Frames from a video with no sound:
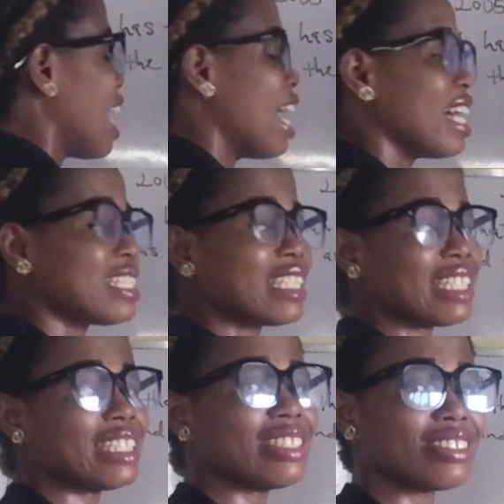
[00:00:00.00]
has the
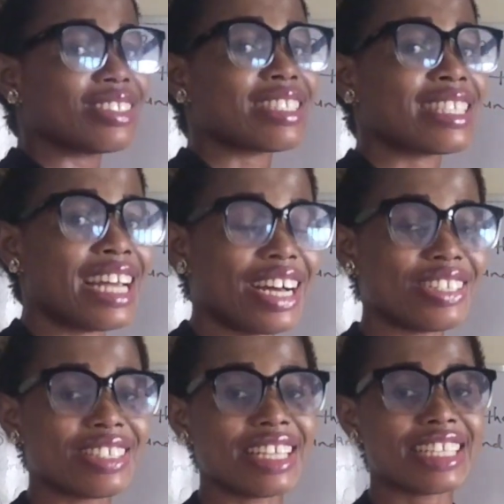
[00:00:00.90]
O
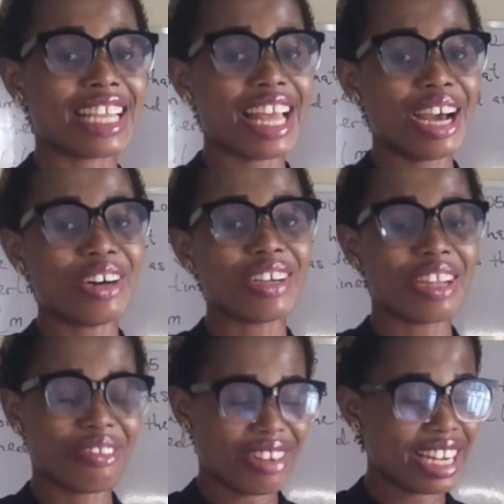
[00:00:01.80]
sound. The L
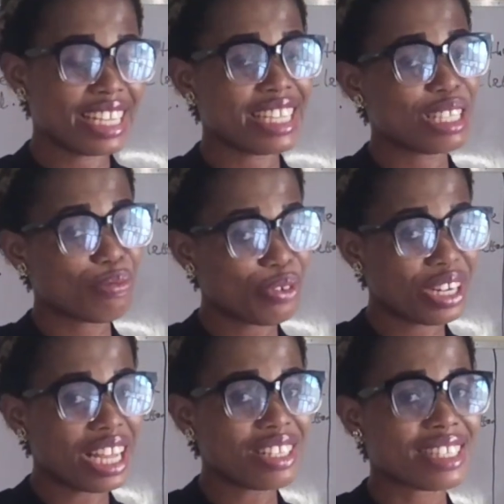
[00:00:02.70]
in rally is
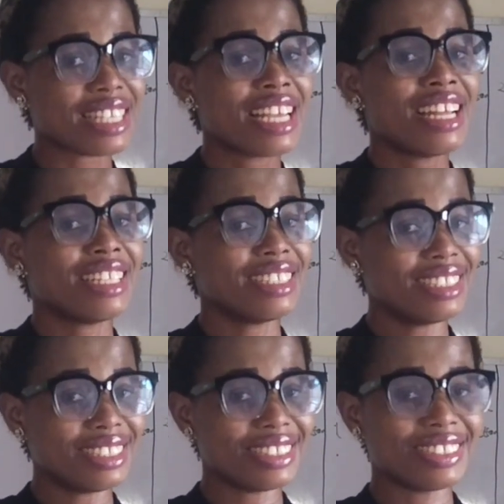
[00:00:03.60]
pronounced
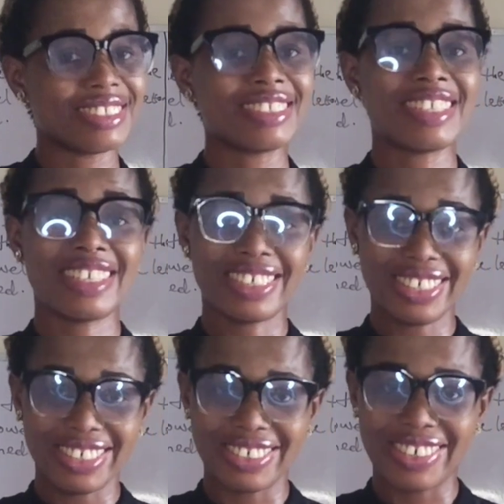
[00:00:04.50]
O.
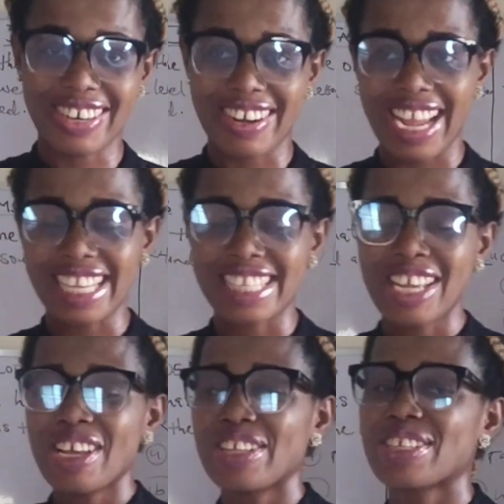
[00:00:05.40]
O, all right?
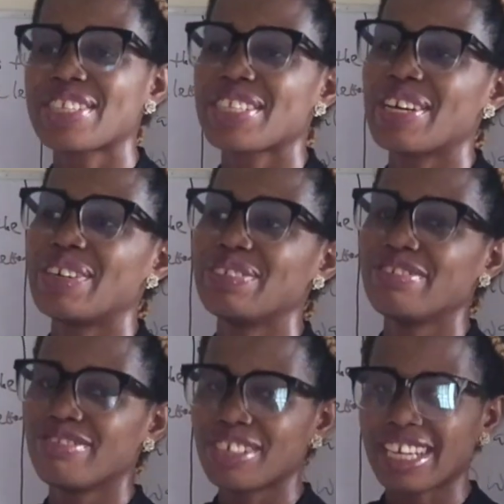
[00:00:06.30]

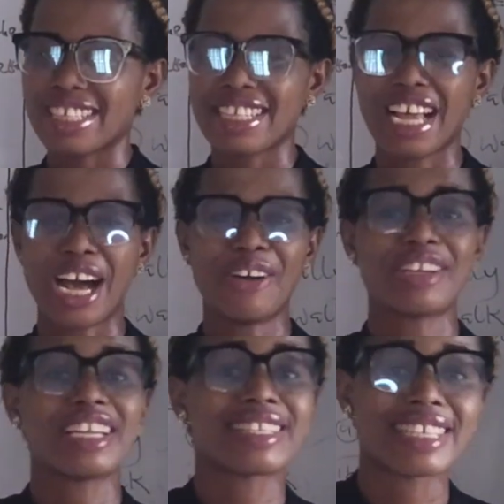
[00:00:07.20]
So you can see
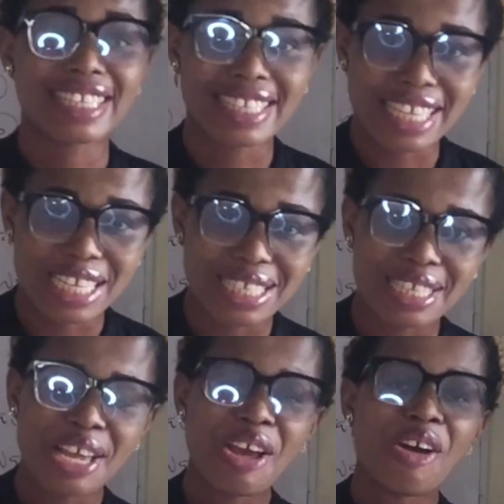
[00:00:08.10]
how easy it
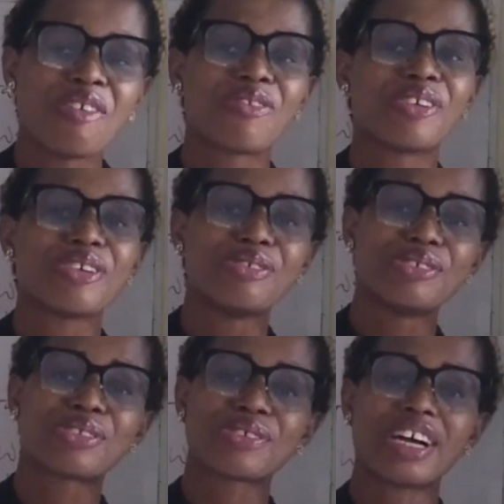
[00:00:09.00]
is for
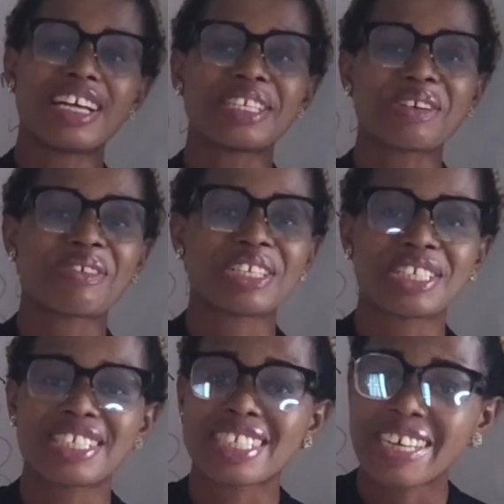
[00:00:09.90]
you to answer
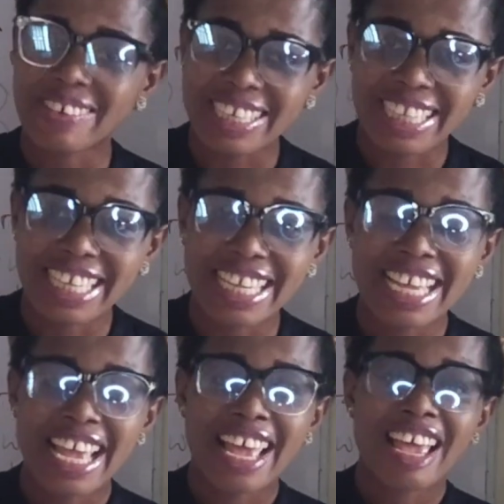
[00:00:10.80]
questions correctly